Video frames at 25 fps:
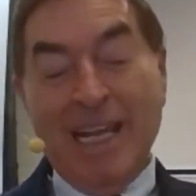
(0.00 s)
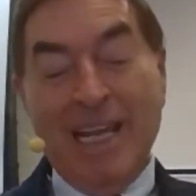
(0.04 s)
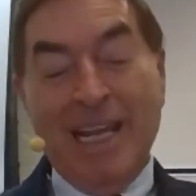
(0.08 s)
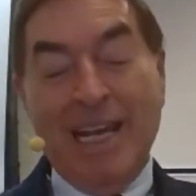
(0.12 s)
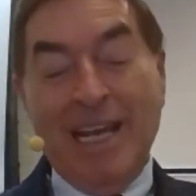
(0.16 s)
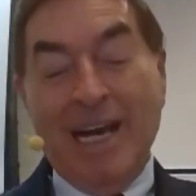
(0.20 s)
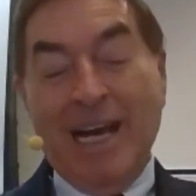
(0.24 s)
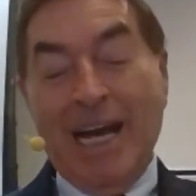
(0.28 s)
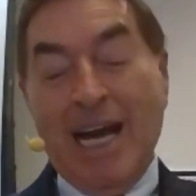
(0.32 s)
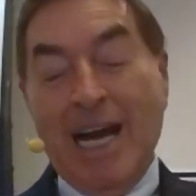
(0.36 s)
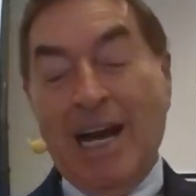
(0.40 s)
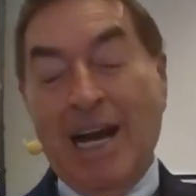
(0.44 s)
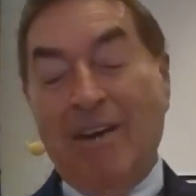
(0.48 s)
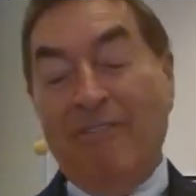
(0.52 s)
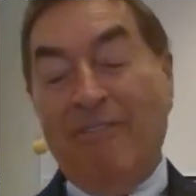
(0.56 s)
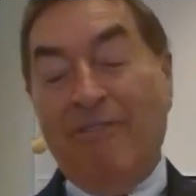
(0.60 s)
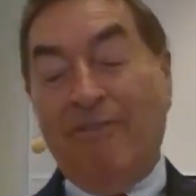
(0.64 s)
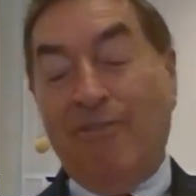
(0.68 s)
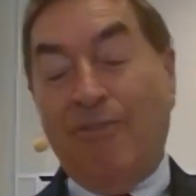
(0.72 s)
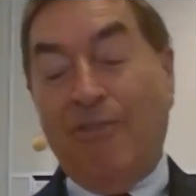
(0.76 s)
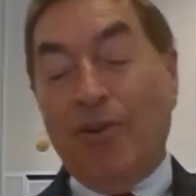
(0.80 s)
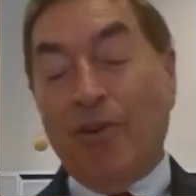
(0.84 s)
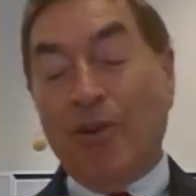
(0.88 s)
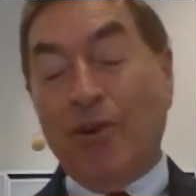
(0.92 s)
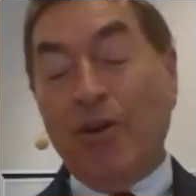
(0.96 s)
Uh,
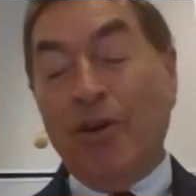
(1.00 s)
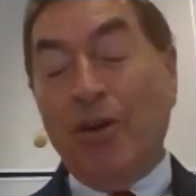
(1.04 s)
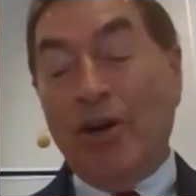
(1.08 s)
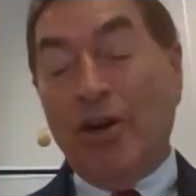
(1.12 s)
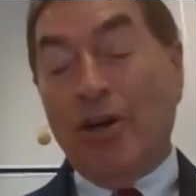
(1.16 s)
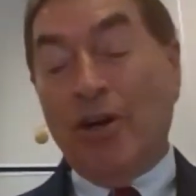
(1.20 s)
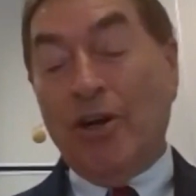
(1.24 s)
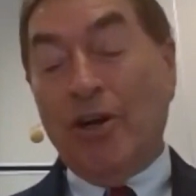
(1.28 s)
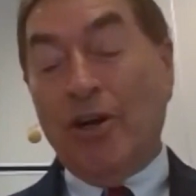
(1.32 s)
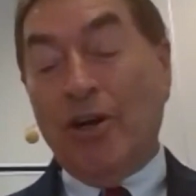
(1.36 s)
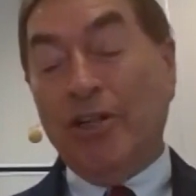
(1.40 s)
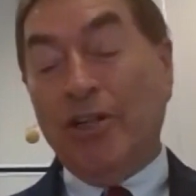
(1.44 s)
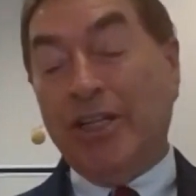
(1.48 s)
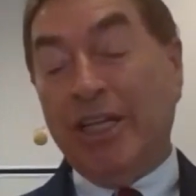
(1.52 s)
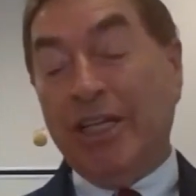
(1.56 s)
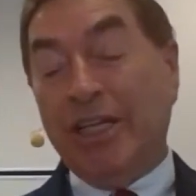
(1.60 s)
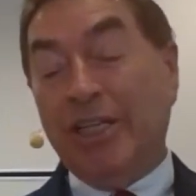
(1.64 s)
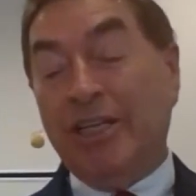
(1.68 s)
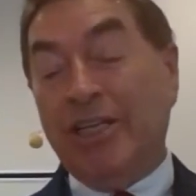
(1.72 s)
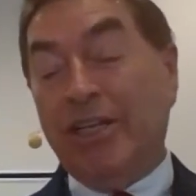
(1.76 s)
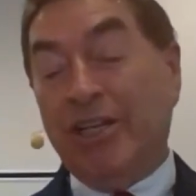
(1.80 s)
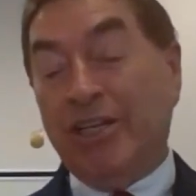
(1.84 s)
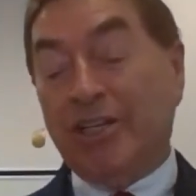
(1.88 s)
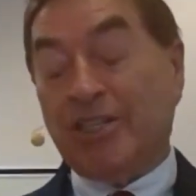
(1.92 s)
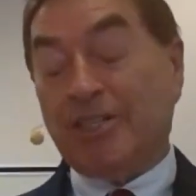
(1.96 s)
400
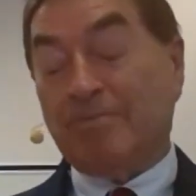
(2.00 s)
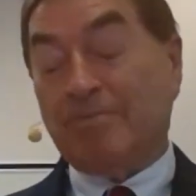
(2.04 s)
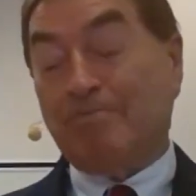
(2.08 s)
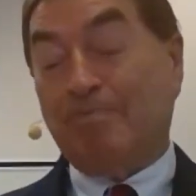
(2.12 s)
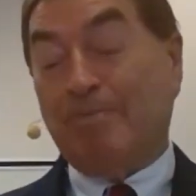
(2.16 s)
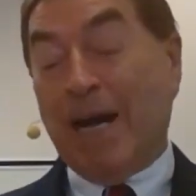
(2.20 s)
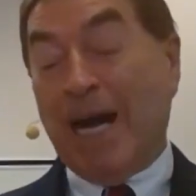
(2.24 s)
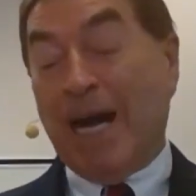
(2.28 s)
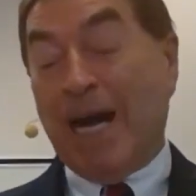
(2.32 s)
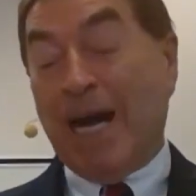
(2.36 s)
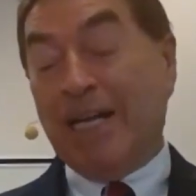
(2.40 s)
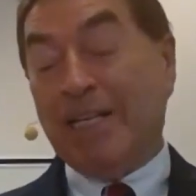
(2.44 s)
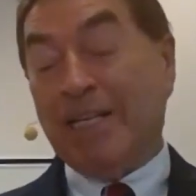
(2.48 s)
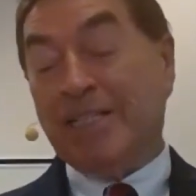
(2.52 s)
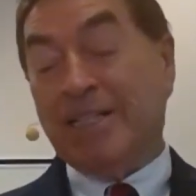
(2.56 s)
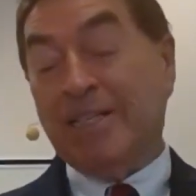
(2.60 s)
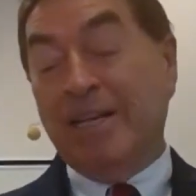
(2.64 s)
years pass